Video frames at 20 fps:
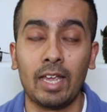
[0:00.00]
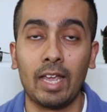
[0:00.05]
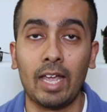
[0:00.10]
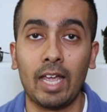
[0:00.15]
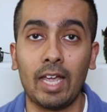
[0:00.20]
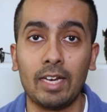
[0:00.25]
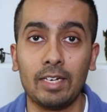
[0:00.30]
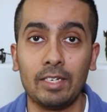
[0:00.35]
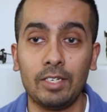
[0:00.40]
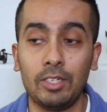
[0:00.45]

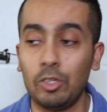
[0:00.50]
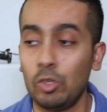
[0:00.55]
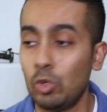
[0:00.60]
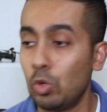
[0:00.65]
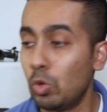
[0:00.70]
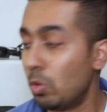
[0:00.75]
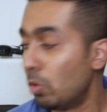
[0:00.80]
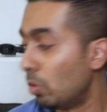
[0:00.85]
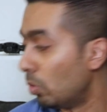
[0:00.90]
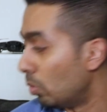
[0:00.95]
and
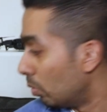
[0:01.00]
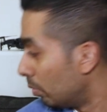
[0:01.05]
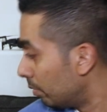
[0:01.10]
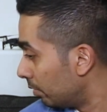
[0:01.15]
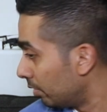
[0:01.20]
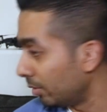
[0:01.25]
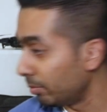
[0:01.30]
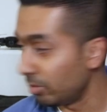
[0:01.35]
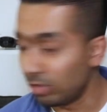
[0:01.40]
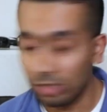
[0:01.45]
you,
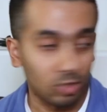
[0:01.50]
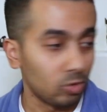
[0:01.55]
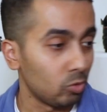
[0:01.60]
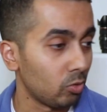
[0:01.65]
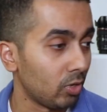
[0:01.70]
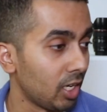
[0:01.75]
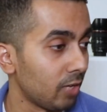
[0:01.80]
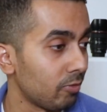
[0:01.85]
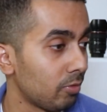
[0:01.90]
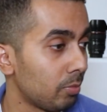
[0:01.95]
let me see,
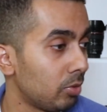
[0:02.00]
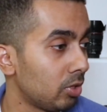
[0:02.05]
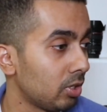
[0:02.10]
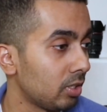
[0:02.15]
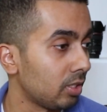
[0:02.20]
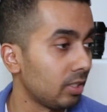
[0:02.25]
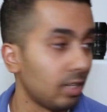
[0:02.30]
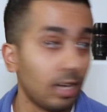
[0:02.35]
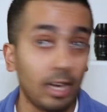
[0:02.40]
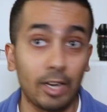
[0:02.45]
do I have a
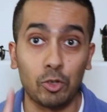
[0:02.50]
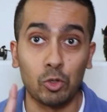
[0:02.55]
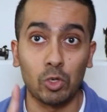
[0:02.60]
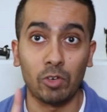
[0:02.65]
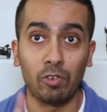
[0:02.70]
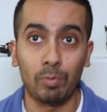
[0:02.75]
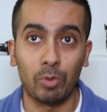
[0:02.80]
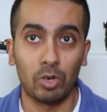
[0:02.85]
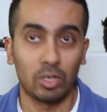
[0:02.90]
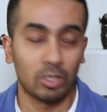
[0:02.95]
book? I do
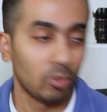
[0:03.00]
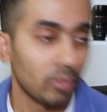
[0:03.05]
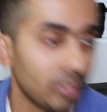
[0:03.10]
a book,